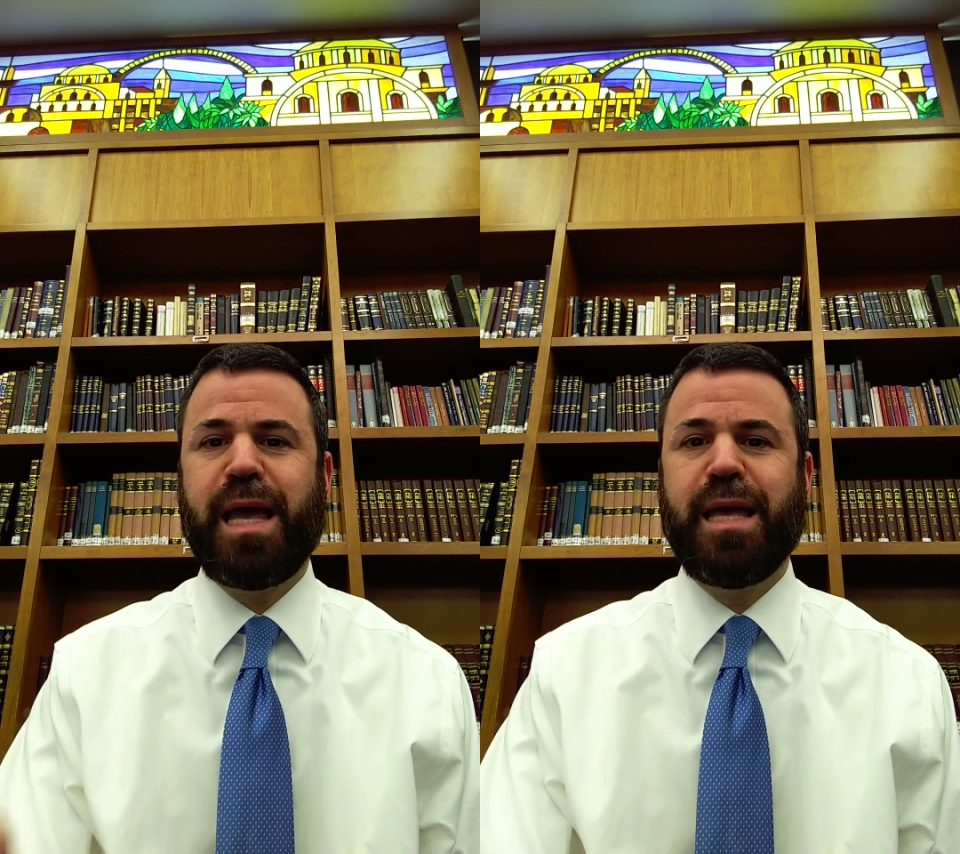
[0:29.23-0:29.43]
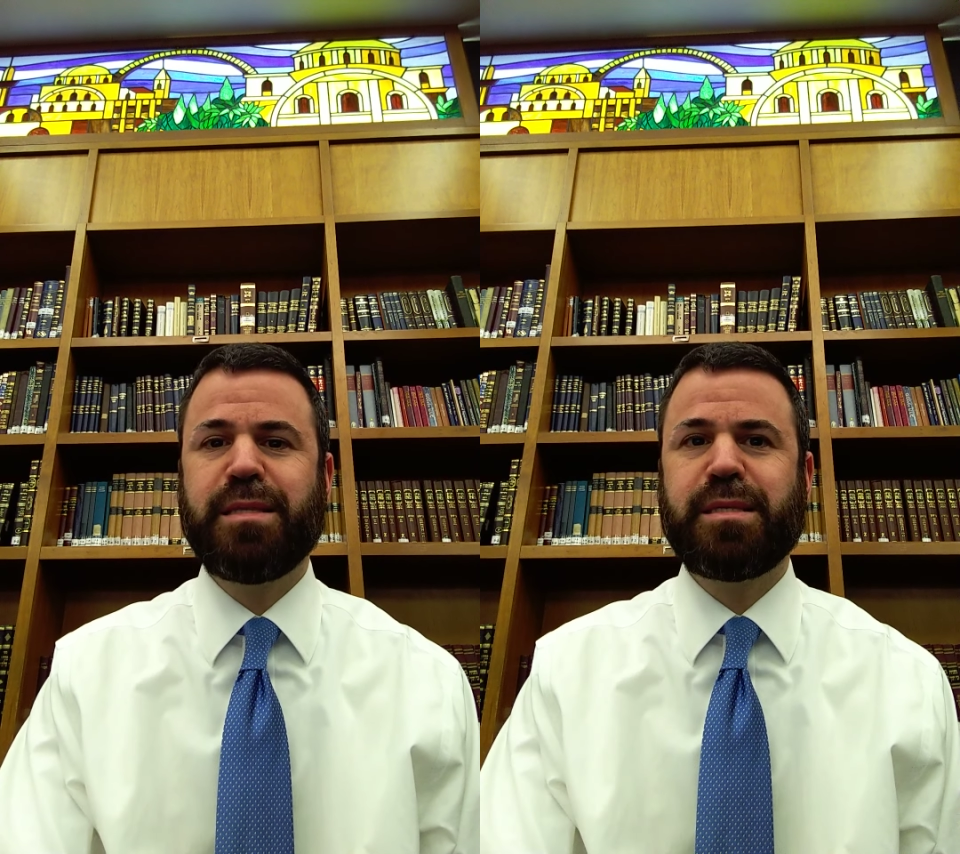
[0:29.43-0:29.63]

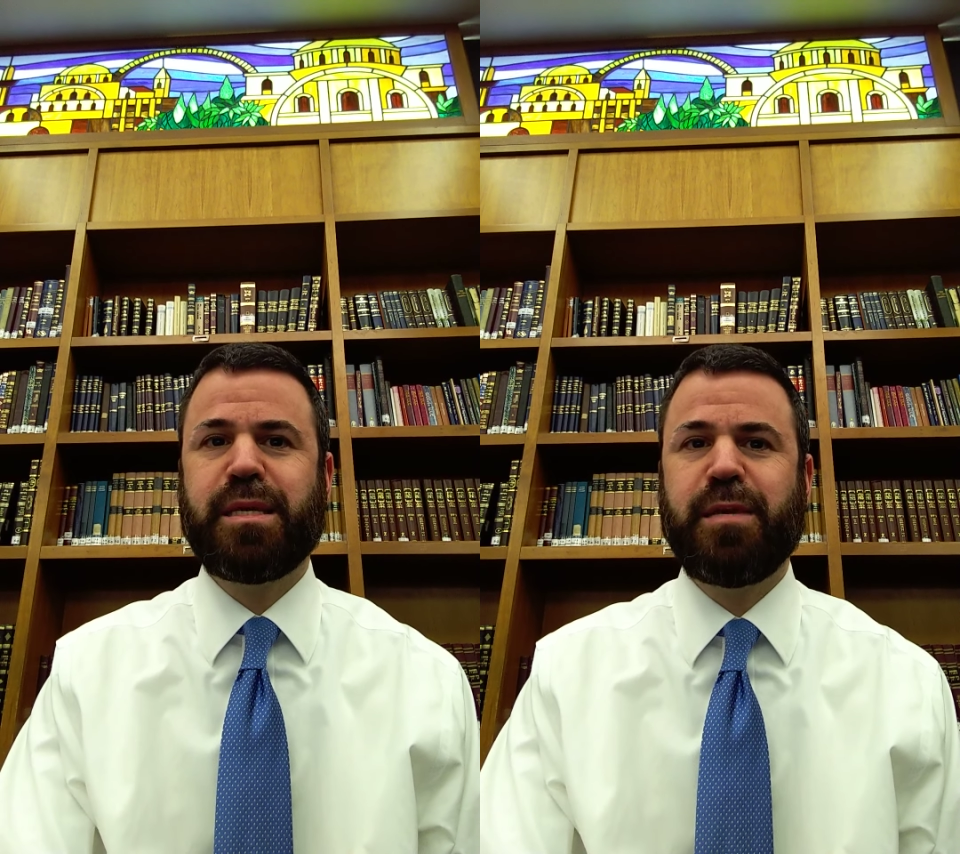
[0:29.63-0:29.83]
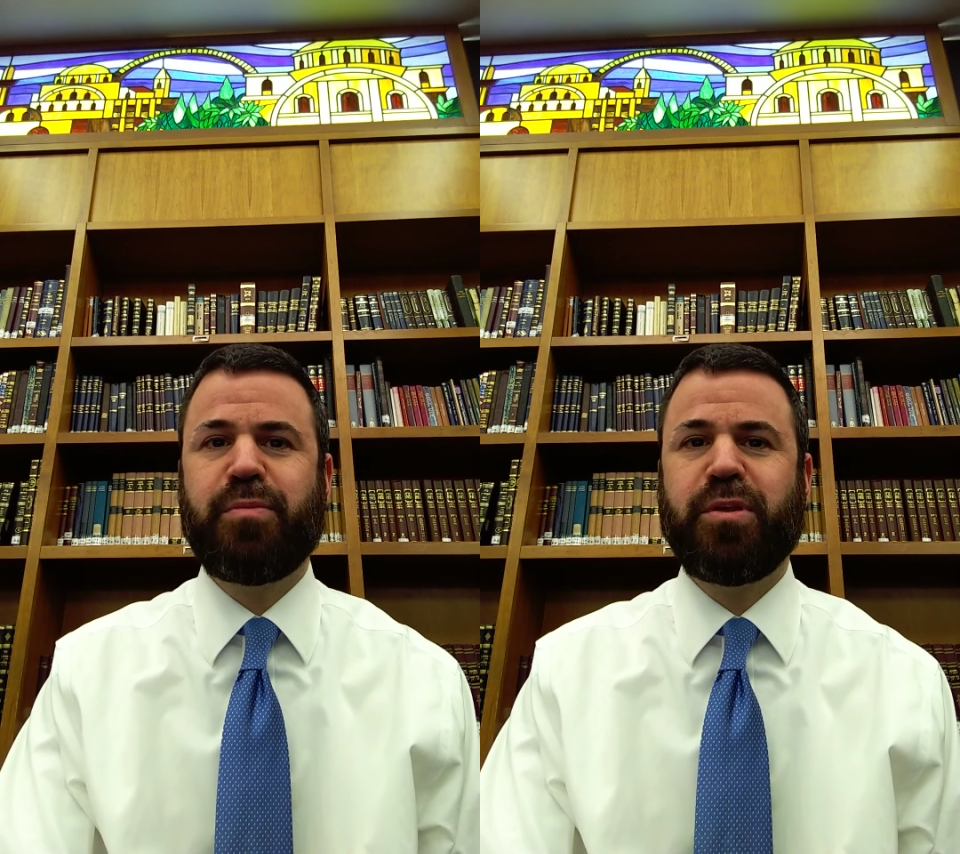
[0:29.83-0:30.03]
and to
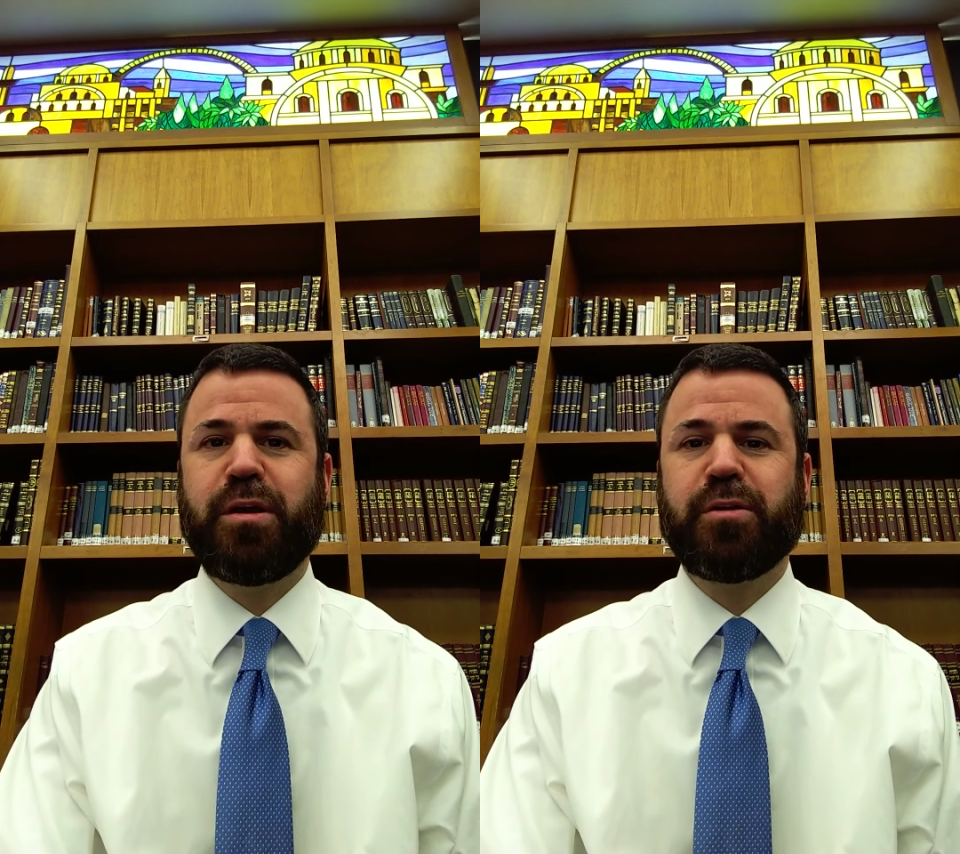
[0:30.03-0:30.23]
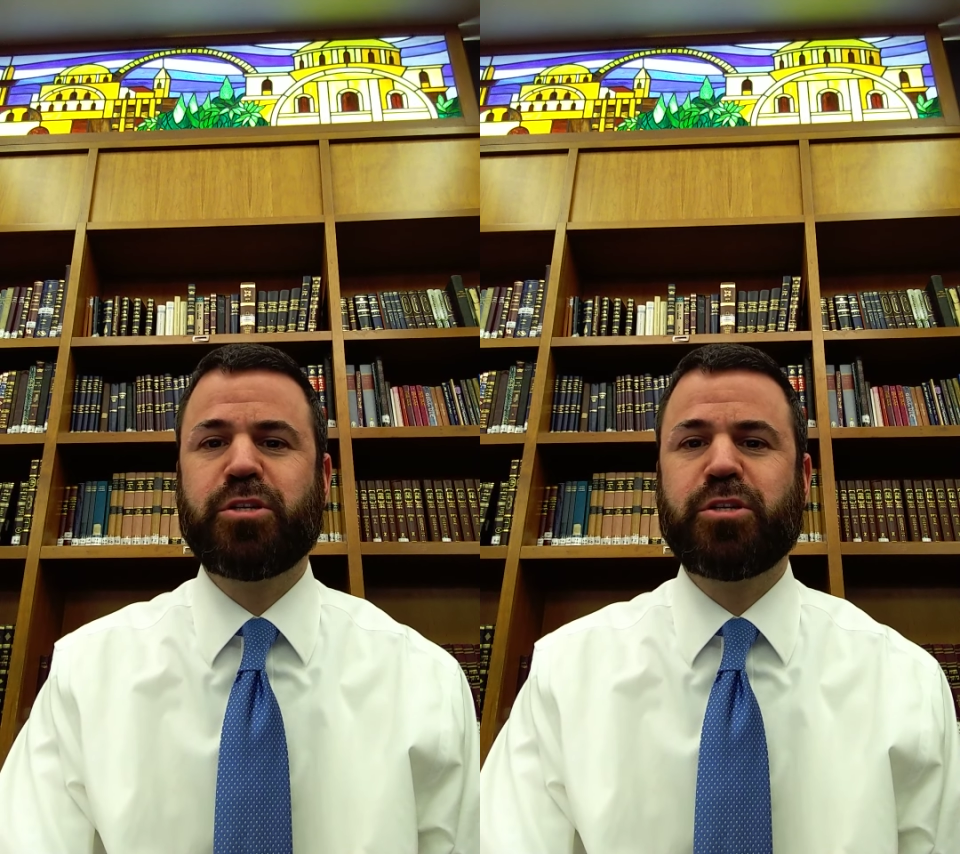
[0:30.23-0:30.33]
keep the younger